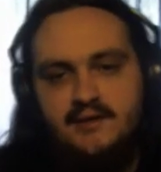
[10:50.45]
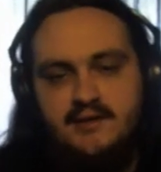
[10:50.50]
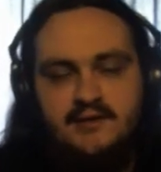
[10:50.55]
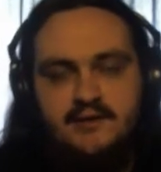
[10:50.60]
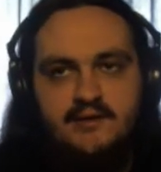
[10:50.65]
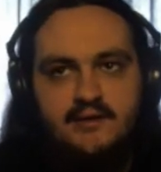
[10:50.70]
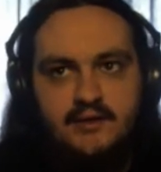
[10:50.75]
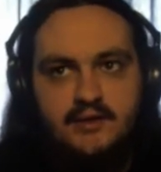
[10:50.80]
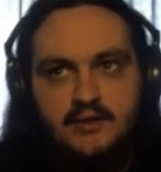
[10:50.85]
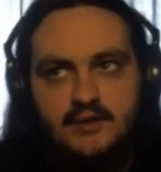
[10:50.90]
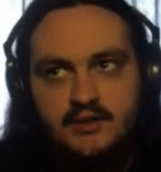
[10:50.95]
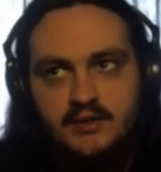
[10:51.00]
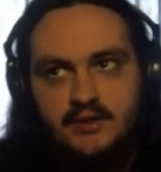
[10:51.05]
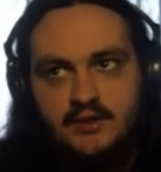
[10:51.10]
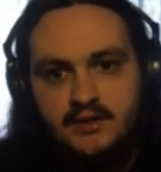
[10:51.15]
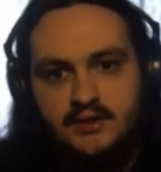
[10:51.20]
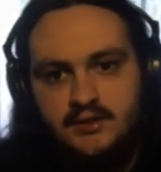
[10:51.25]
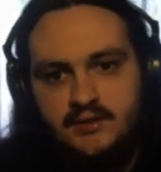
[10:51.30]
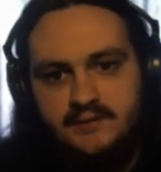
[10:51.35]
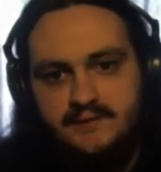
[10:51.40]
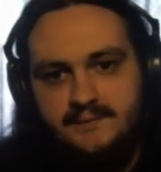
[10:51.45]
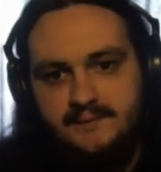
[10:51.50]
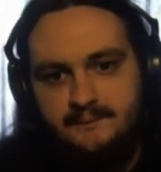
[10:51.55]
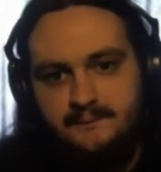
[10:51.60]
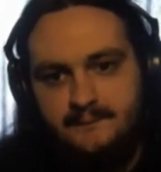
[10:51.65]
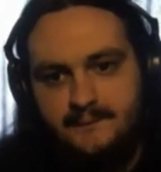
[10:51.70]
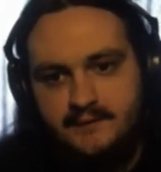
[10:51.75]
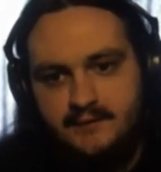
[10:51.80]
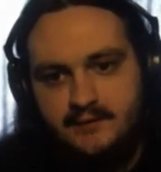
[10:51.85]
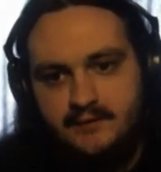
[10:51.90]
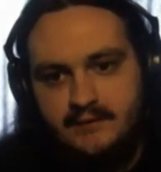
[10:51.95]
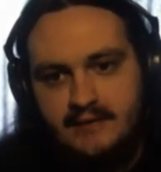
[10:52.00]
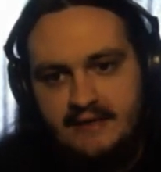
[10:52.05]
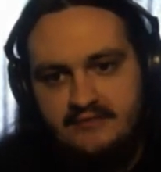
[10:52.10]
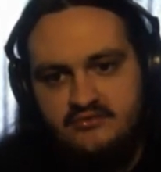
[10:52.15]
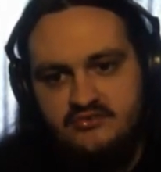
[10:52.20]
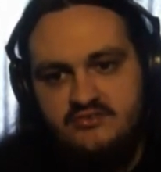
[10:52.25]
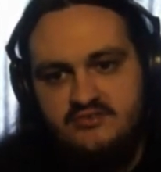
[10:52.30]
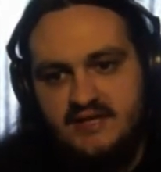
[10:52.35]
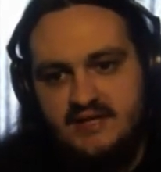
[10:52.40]
And you know, I
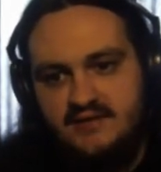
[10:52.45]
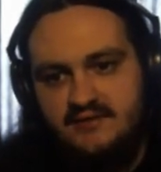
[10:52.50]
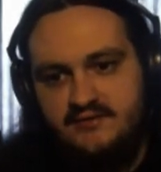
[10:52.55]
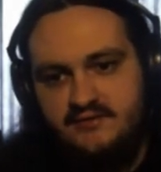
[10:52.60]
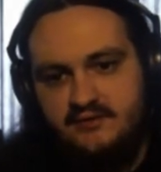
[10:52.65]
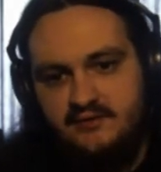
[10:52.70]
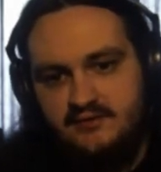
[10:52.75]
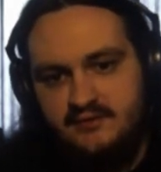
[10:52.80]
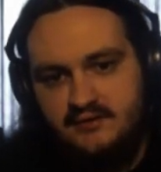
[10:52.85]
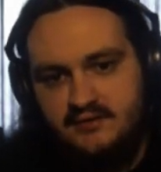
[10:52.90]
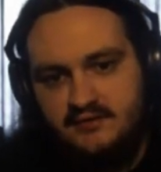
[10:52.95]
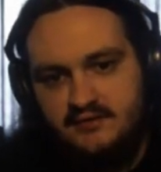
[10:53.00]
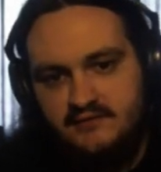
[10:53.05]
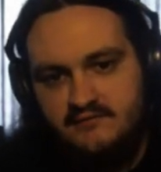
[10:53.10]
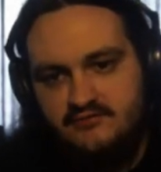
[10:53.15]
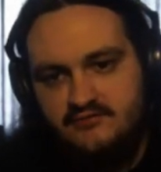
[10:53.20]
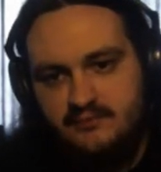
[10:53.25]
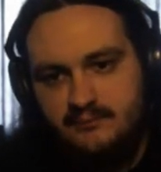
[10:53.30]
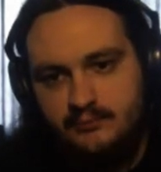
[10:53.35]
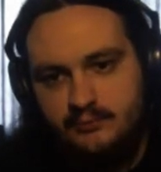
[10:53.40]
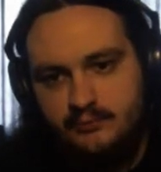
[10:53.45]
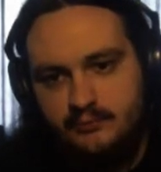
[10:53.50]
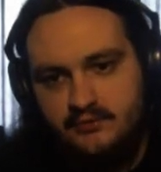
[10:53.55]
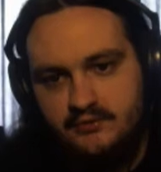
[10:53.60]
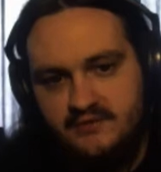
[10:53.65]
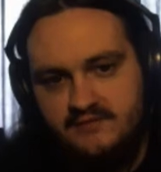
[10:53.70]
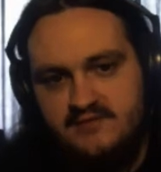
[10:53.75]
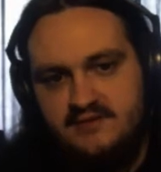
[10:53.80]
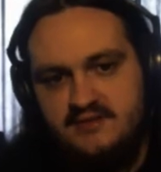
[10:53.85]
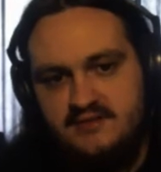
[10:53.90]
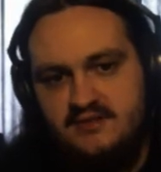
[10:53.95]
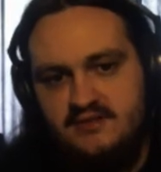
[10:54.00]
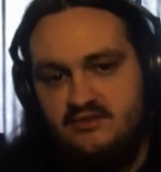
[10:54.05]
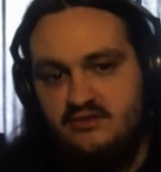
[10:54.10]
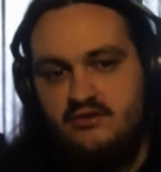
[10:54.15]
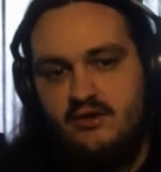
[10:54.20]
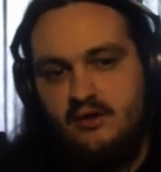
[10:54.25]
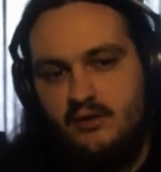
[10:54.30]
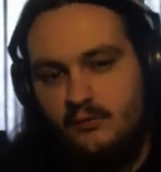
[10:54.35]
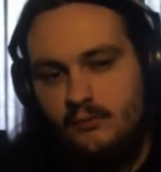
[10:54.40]
just had enough support and they
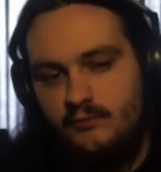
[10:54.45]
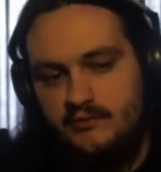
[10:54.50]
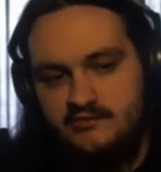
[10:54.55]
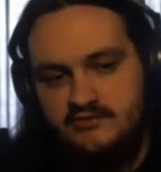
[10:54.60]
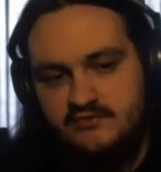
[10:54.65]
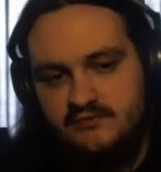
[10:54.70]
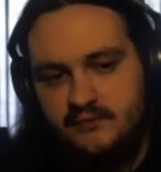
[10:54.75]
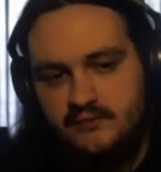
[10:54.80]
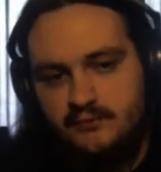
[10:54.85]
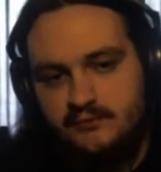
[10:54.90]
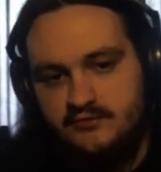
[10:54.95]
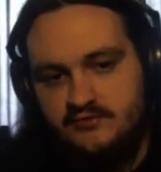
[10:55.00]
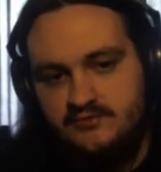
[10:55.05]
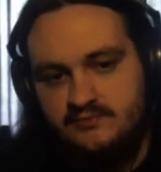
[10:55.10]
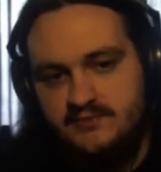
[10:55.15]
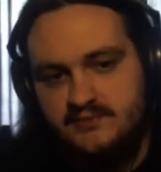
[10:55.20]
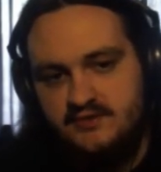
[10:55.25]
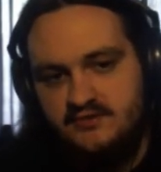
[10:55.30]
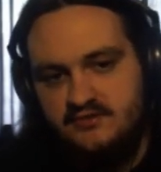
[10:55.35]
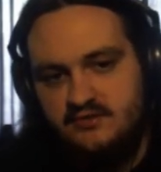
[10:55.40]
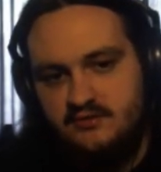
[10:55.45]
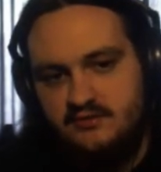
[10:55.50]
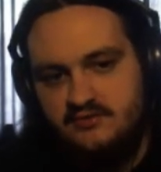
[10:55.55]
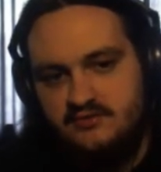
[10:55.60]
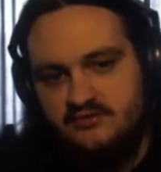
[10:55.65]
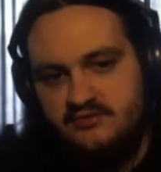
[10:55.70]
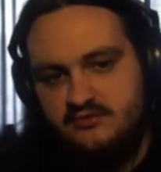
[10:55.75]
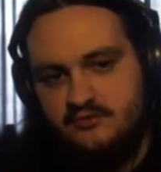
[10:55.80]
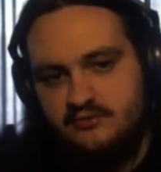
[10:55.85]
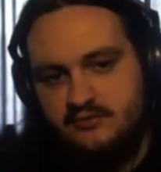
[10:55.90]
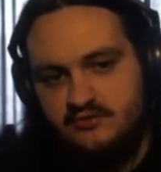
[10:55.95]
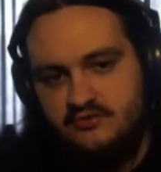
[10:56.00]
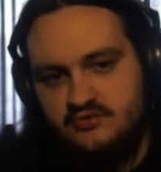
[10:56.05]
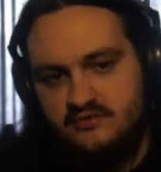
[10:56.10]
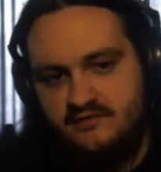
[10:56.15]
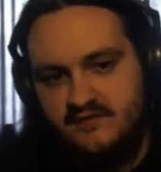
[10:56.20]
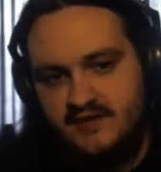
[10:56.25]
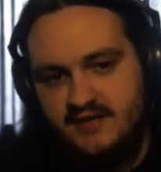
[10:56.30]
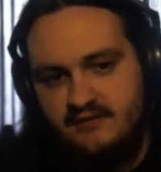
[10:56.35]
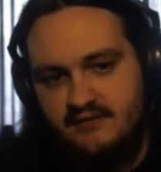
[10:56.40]
didn't always focus me, so I just could
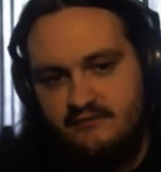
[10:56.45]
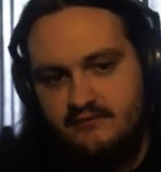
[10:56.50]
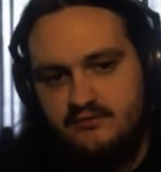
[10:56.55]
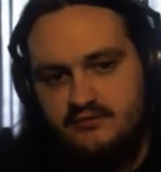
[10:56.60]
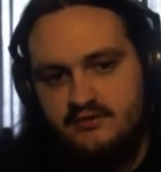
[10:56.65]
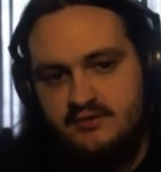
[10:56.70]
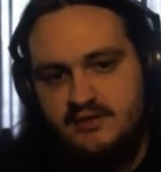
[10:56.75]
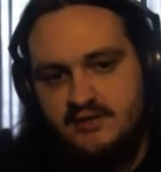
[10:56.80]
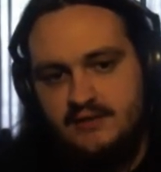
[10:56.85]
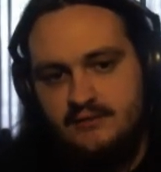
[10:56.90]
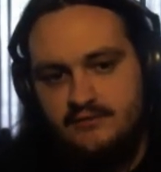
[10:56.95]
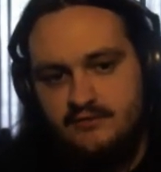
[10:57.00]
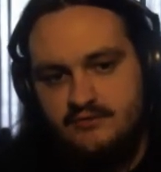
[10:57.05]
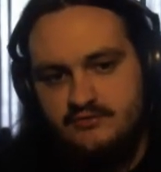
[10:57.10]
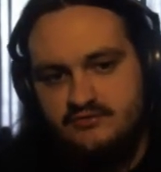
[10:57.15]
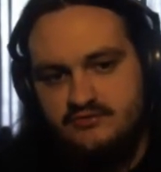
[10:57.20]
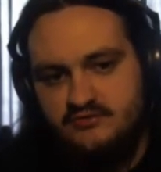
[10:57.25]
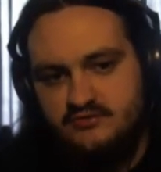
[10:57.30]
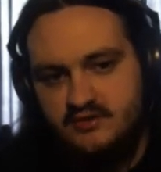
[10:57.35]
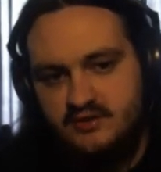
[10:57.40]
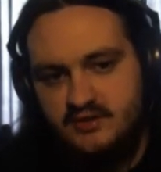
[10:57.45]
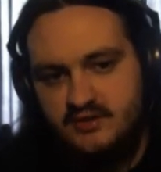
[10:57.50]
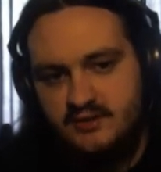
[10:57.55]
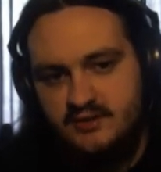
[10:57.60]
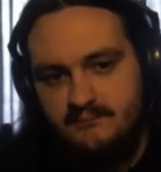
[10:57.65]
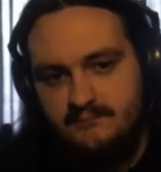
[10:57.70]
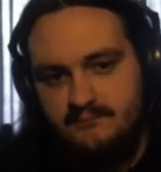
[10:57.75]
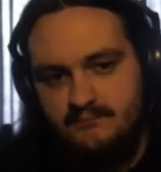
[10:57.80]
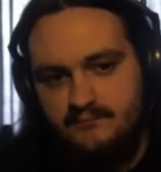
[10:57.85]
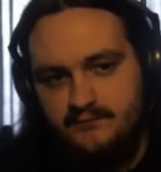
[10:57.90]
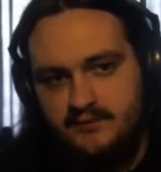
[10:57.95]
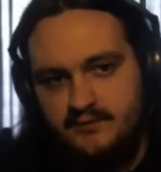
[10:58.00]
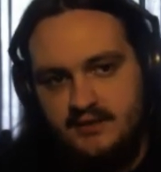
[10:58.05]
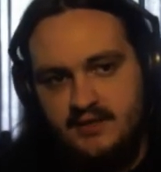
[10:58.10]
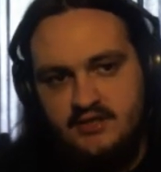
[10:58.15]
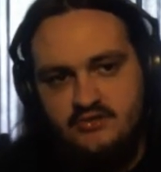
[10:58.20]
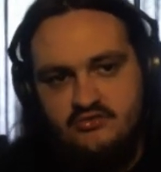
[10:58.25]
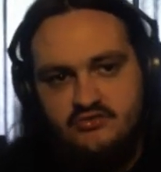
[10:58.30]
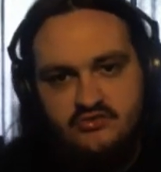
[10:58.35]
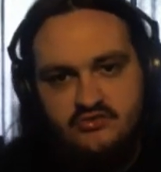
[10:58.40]
survive, deal out those HE